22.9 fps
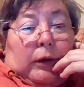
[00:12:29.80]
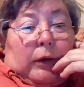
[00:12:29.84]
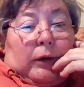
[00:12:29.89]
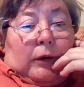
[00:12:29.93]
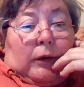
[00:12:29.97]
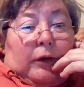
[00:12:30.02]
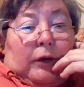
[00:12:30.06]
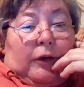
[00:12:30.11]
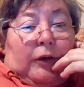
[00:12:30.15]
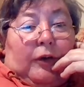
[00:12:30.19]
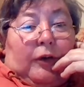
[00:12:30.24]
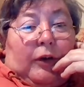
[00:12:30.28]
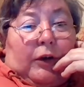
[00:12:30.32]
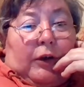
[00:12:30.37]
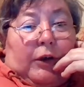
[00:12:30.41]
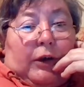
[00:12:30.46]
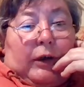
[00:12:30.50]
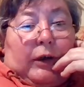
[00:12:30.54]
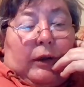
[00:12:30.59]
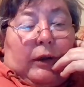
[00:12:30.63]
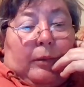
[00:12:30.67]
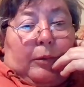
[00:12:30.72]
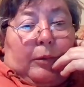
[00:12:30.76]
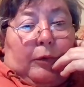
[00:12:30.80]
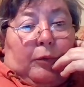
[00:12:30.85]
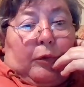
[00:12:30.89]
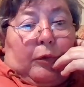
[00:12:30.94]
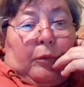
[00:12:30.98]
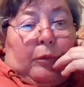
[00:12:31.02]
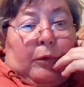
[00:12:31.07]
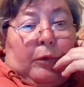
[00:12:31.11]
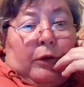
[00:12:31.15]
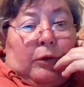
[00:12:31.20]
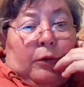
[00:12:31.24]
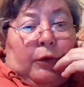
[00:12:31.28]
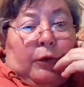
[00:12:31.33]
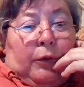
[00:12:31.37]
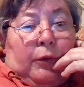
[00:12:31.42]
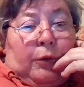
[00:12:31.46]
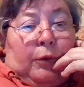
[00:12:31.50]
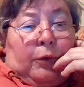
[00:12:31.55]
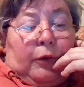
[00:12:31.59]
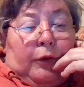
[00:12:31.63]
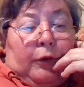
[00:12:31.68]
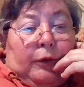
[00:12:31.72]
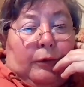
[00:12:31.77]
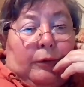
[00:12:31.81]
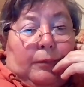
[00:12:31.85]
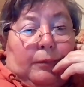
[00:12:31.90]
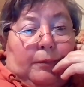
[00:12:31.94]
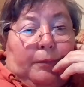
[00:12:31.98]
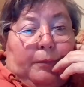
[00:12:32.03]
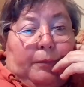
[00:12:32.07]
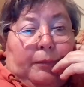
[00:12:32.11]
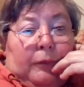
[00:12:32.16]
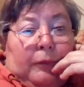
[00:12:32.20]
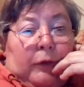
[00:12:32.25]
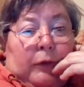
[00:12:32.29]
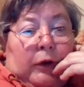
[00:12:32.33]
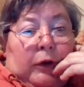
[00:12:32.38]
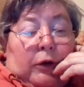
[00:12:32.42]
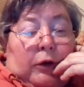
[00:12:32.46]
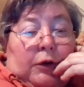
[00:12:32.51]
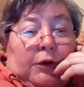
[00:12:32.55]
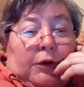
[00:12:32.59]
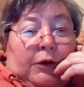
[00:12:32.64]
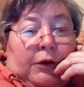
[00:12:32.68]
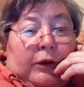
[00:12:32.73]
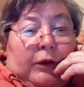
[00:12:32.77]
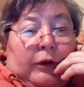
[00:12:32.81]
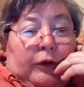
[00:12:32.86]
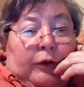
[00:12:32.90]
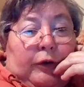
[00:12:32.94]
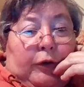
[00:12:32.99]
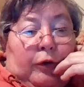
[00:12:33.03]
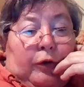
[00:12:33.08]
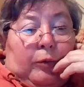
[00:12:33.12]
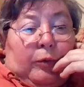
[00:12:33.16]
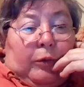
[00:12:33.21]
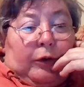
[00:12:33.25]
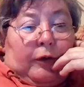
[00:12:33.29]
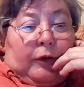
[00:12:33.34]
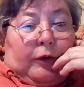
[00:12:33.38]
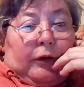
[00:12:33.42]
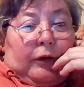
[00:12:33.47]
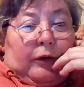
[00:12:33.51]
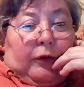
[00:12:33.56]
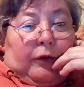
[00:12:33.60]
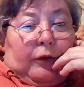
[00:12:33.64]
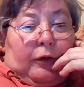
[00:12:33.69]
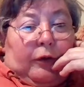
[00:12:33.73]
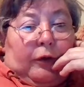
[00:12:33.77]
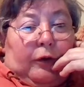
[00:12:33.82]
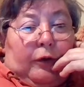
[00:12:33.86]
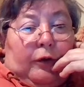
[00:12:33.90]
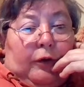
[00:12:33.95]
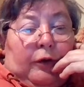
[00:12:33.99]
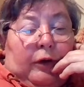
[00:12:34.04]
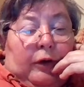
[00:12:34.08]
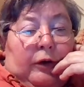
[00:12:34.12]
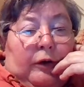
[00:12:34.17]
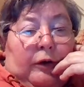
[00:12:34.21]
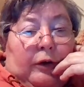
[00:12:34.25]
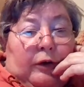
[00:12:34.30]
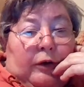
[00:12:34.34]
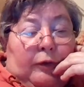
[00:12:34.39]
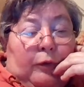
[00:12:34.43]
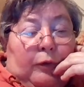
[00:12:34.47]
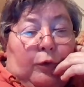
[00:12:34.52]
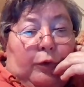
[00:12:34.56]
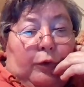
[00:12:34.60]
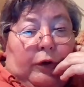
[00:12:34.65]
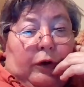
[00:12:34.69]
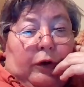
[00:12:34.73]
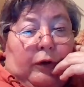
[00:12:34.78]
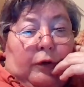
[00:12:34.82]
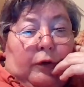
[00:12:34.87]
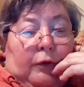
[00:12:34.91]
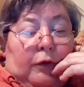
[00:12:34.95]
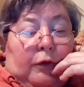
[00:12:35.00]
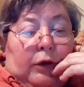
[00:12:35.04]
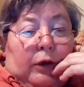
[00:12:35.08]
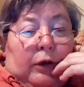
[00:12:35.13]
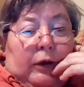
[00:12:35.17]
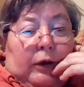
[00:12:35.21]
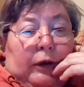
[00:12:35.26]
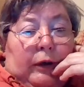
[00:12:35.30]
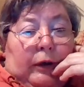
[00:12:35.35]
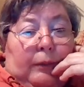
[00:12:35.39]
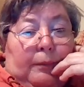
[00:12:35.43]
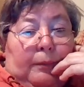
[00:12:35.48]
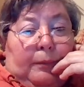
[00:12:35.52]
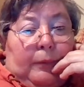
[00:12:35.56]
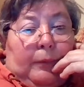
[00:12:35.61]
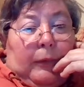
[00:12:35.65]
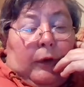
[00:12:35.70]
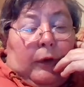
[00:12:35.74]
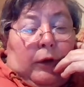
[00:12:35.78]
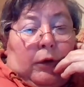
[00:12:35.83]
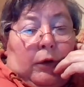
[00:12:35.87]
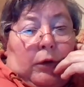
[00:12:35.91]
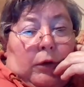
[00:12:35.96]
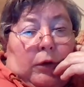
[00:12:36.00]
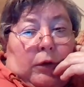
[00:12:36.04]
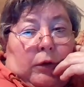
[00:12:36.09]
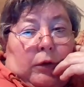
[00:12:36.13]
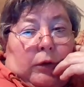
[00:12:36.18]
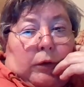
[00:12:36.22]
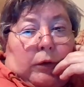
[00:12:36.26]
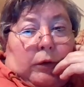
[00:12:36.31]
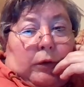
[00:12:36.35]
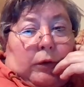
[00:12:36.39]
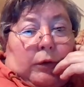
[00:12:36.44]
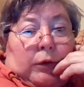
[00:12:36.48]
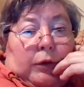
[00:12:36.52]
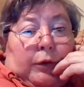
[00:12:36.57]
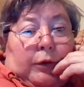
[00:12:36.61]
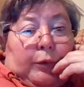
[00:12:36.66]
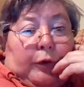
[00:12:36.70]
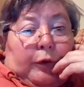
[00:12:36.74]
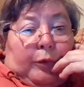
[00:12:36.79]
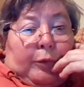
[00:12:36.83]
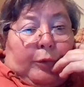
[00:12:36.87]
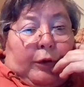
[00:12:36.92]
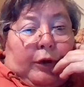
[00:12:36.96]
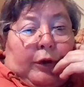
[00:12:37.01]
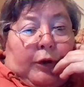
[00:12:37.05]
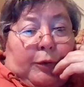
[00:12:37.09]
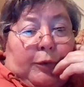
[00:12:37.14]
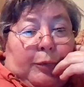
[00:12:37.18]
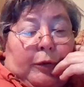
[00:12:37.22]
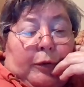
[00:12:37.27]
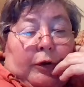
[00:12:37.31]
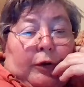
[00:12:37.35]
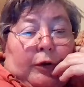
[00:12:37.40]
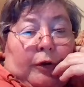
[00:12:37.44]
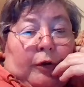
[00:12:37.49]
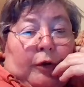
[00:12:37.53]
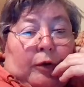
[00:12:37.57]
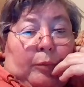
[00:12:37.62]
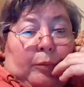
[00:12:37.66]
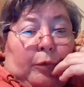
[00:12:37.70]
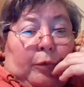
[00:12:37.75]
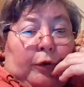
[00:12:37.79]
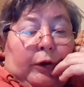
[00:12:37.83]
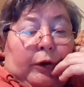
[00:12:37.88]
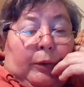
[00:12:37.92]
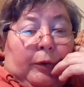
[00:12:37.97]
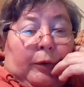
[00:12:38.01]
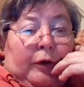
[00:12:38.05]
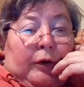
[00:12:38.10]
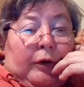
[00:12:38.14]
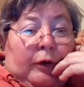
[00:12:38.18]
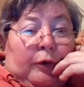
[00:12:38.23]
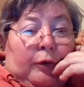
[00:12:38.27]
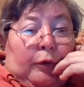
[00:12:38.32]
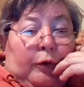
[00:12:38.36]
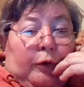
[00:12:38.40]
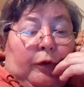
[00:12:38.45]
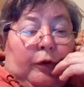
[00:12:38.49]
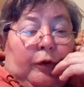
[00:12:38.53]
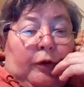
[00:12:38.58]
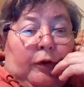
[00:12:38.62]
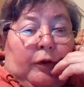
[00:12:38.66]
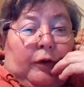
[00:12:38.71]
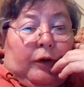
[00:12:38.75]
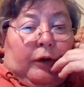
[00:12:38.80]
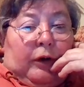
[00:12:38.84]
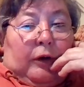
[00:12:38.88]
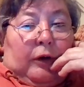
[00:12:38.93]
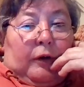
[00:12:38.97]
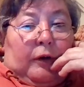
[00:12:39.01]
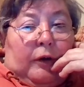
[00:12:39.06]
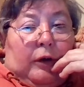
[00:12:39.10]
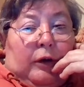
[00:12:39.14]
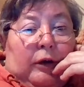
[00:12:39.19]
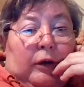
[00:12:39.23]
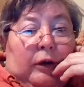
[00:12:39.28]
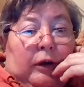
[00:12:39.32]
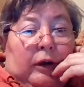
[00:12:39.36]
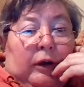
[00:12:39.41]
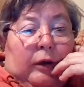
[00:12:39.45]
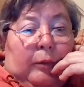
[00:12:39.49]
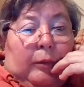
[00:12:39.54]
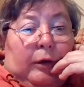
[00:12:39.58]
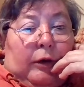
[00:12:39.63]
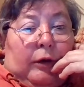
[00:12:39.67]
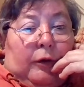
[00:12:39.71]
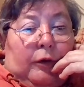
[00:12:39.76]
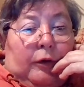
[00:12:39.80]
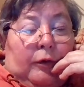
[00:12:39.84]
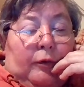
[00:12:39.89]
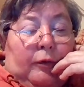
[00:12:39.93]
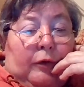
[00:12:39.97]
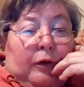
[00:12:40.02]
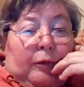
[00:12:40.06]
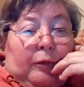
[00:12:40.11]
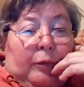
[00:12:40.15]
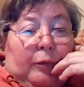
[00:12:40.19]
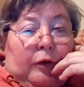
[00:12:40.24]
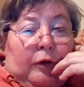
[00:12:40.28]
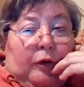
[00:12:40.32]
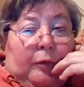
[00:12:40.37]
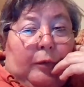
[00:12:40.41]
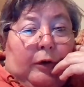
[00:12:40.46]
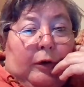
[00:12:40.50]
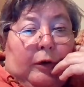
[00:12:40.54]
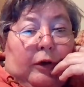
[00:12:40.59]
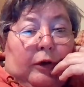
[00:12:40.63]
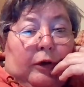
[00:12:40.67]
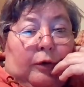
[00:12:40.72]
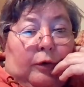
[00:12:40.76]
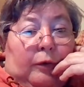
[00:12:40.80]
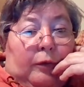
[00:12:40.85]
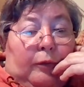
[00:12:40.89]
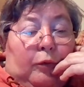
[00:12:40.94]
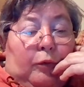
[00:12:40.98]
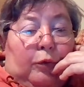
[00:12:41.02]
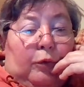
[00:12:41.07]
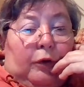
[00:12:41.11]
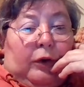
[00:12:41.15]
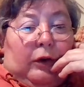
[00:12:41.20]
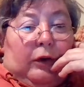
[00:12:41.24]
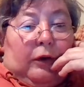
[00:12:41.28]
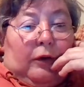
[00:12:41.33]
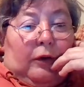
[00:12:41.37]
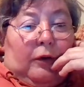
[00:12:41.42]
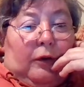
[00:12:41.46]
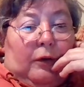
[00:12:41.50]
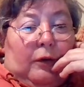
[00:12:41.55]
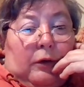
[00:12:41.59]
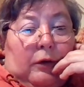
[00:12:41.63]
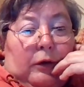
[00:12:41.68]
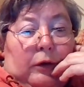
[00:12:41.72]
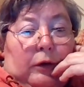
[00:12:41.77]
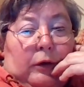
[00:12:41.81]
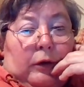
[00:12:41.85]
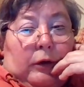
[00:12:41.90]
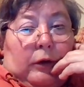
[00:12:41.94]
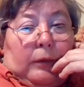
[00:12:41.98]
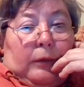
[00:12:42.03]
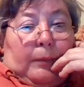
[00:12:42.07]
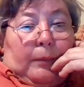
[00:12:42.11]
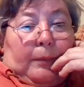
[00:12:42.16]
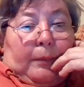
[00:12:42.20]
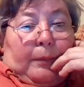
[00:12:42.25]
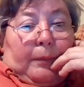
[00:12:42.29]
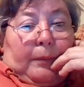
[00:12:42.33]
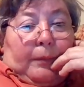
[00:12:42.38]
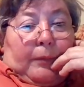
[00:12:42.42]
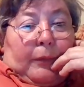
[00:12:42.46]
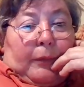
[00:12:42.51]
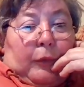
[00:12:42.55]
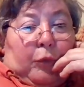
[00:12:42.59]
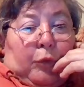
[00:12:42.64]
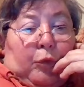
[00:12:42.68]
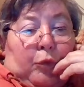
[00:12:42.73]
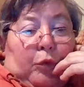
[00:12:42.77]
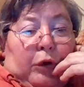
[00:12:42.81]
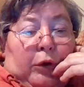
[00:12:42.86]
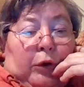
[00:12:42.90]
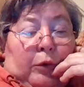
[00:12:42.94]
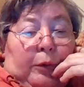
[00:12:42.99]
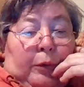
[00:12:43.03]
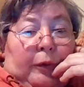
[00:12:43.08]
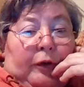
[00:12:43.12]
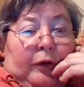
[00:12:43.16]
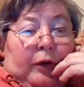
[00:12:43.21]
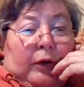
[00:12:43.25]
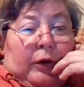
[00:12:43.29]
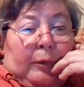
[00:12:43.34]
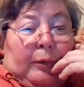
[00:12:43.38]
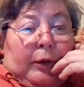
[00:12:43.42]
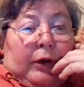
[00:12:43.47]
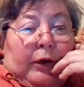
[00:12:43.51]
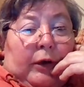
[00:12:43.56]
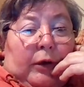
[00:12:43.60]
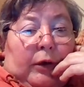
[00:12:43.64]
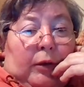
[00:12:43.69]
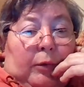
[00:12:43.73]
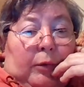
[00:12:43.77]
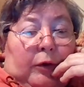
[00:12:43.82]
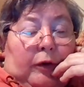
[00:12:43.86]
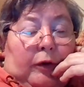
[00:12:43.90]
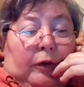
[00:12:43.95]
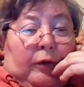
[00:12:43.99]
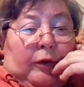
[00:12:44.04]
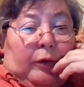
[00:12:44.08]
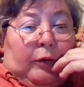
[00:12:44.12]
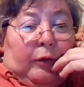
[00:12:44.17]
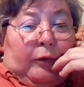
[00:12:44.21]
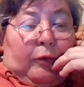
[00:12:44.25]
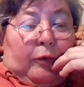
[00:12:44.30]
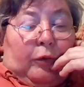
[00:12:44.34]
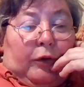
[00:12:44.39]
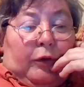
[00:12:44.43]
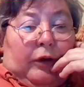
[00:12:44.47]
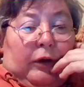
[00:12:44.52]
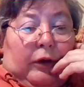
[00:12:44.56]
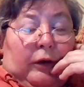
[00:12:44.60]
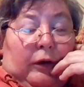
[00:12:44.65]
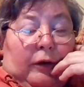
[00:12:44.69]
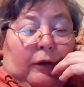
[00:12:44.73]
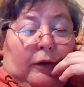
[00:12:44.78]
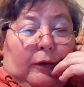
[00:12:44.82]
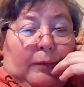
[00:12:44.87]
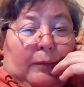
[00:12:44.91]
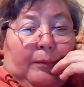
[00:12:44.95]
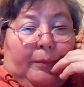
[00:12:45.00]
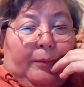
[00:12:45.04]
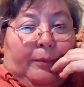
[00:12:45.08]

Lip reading: This actually happened with my older daughter. She has 2 birthdays, the 13th and 14th of July. She was a breech birth. Her body was out on the 13th. Her head came out at 5 past midnight on the 14th. We always celebrated her birthday on the 14th.